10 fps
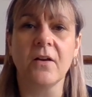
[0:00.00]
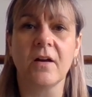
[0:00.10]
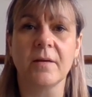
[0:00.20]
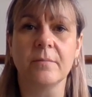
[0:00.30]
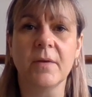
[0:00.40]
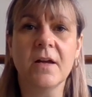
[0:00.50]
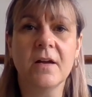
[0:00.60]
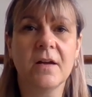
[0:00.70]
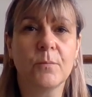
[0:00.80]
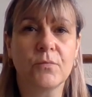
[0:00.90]
And I'm
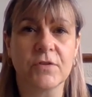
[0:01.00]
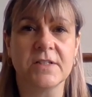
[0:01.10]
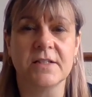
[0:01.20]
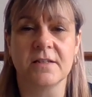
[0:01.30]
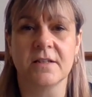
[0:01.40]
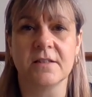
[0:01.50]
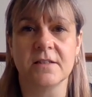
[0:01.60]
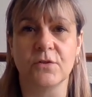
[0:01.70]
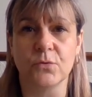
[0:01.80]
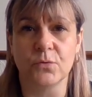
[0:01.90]
pretty
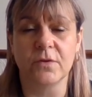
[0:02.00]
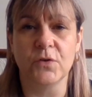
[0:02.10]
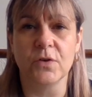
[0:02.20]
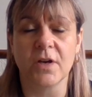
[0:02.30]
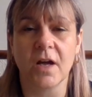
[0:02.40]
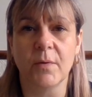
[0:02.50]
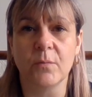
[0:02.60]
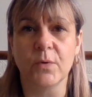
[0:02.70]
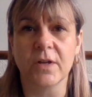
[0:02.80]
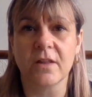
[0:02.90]
certain that all of you can come
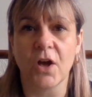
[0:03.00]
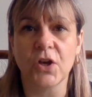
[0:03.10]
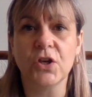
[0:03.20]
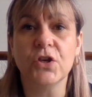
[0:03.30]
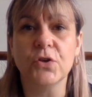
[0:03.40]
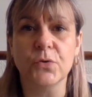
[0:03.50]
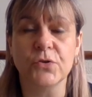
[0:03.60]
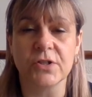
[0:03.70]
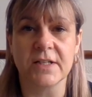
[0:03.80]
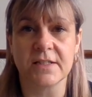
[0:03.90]
up with a
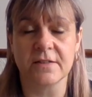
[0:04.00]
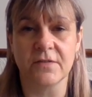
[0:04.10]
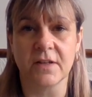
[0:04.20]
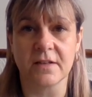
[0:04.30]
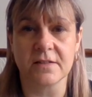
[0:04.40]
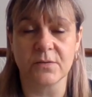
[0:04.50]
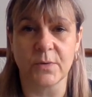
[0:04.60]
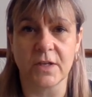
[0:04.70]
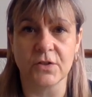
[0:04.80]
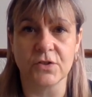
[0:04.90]
huge list of things that
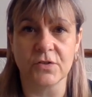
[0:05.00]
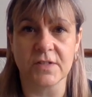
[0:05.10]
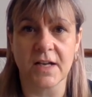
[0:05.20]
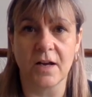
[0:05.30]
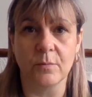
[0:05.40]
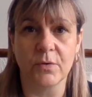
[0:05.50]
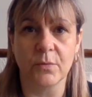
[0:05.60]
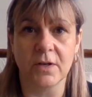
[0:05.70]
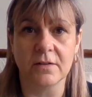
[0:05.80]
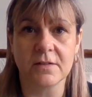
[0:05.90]
we can do to help the
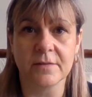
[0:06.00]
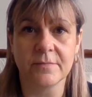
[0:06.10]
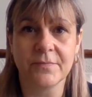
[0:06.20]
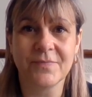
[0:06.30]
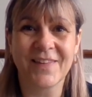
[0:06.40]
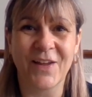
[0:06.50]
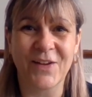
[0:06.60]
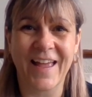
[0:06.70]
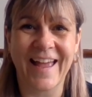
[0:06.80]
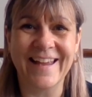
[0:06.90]
world.
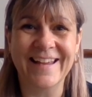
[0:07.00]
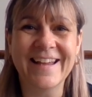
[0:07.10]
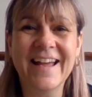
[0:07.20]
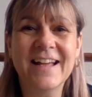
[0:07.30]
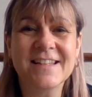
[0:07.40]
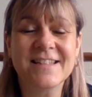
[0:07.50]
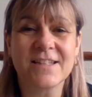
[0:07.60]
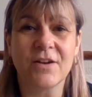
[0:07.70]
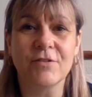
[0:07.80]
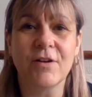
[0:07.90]
Okay,
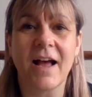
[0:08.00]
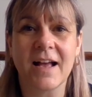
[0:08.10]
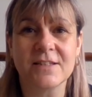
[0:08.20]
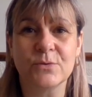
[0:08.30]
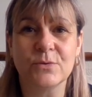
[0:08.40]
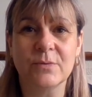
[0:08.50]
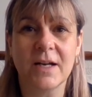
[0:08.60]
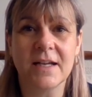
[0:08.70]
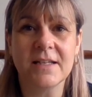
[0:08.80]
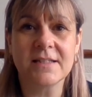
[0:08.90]
so as
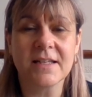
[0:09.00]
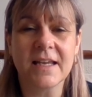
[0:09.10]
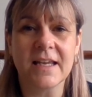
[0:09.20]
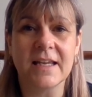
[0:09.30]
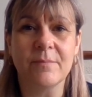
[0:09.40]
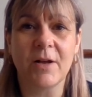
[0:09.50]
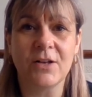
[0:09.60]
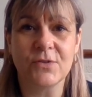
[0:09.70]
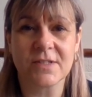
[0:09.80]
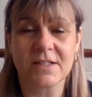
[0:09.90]
always, email
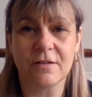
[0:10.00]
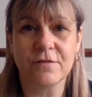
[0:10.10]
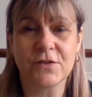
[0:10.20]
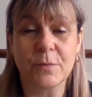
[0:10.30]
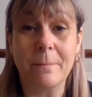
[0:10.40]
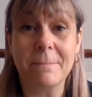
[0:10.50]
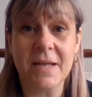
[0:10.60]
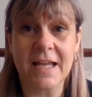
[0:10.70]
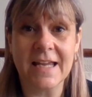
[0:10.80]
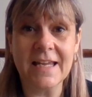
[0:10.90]
your stuff to
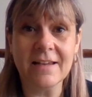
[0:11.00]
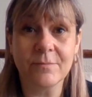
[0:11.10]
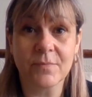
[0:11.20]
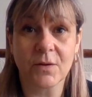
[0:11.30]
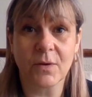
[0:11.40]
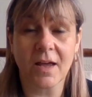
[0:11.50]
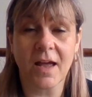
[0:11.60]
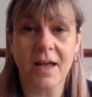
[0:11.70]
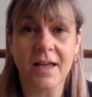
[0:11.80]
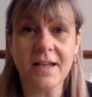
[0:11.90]
me,
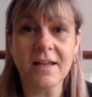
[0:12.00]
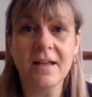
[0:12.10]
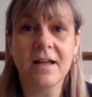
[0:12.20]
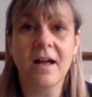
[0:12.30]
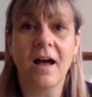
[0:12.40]
okay?